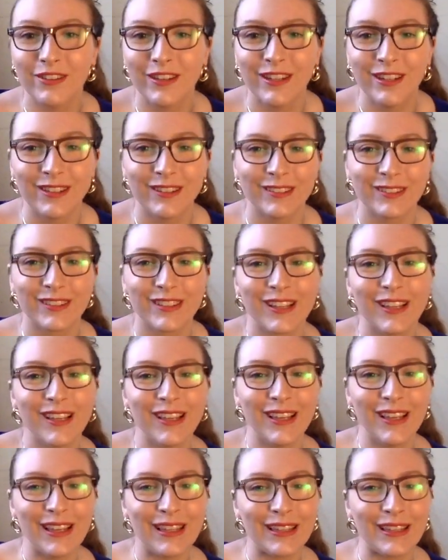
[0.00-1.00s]
videos
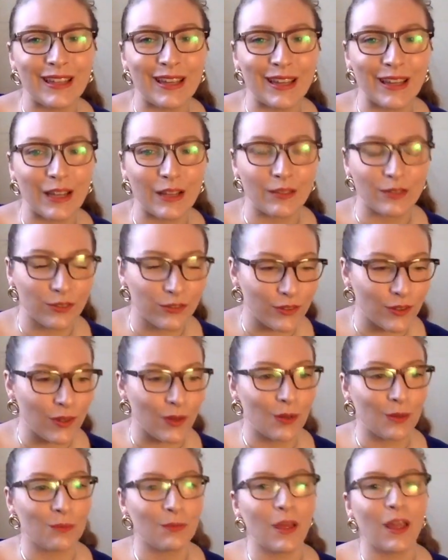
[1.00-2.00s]
that I have to
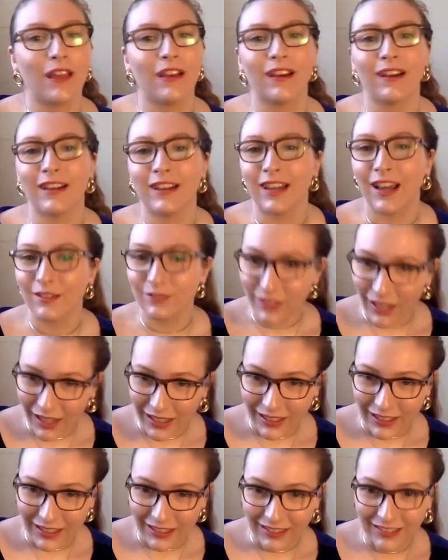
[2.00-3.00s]
film and I have to
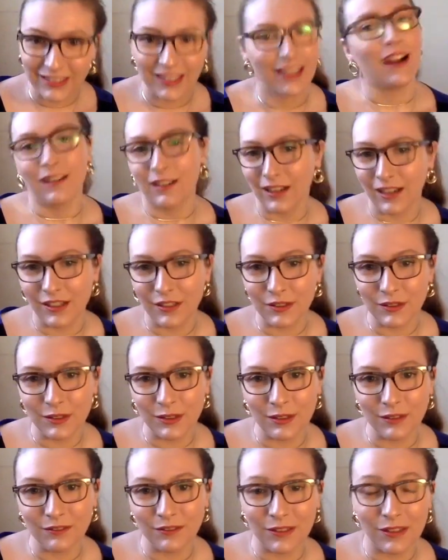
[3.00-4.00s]
edit. I don't
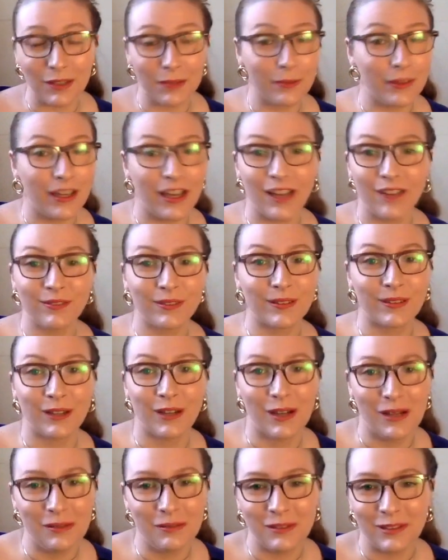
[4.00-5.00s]
know if I'm going to be having
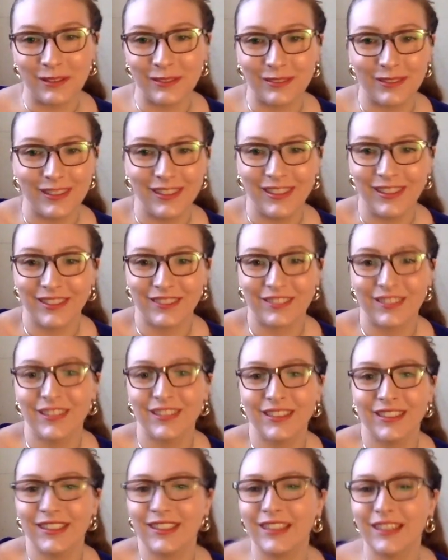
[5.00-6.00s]
time to read,
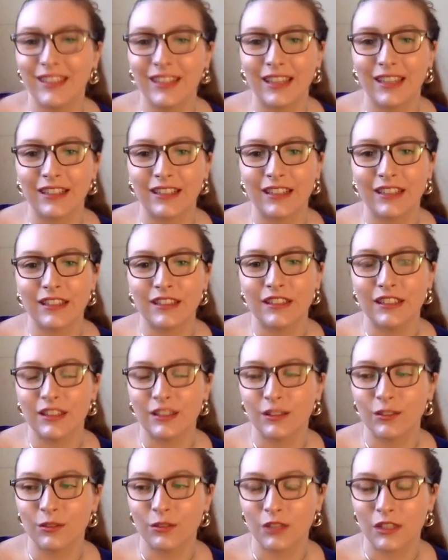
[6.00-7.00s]
really. And then, you
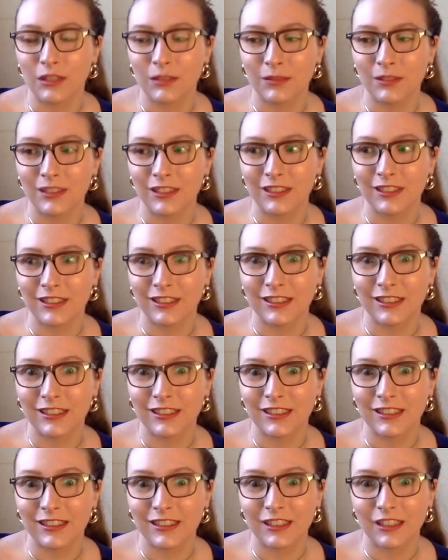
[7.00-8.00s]
know, Christmas is
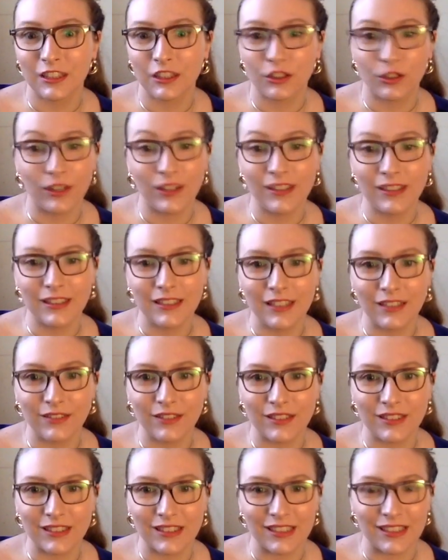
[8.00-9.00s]
just crazy enough
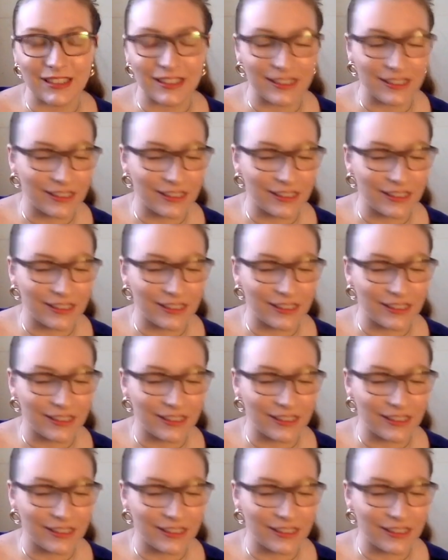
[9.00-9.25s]
as it is.